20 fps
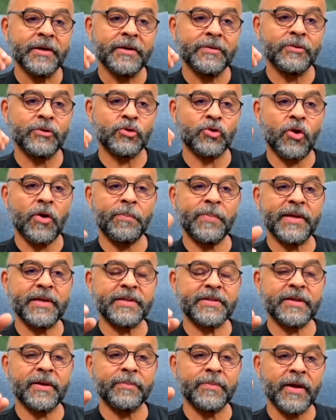dropping
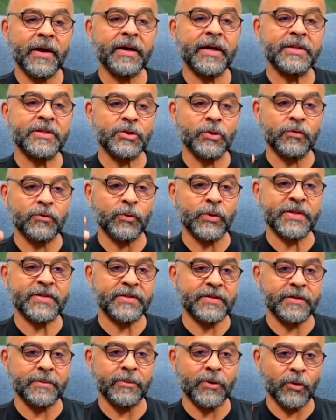some nuggets of
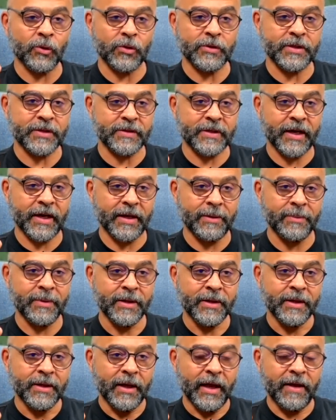wisdom all the time.
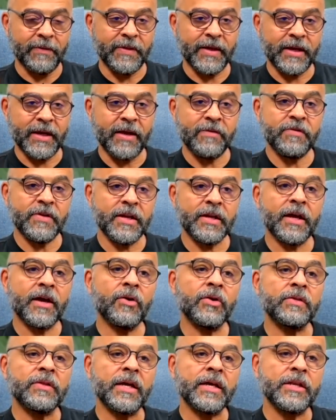And then every now
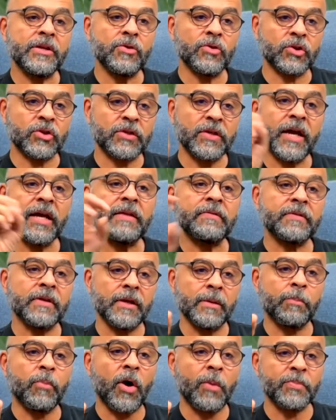and then your
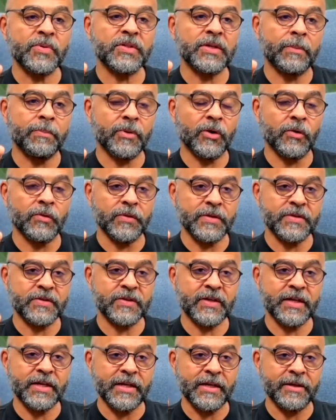title pops up on the
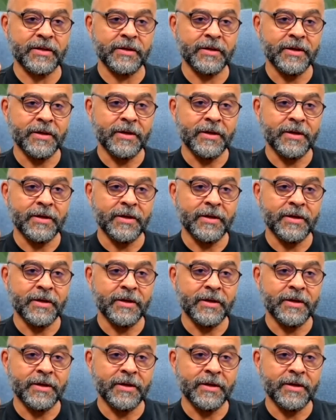screen,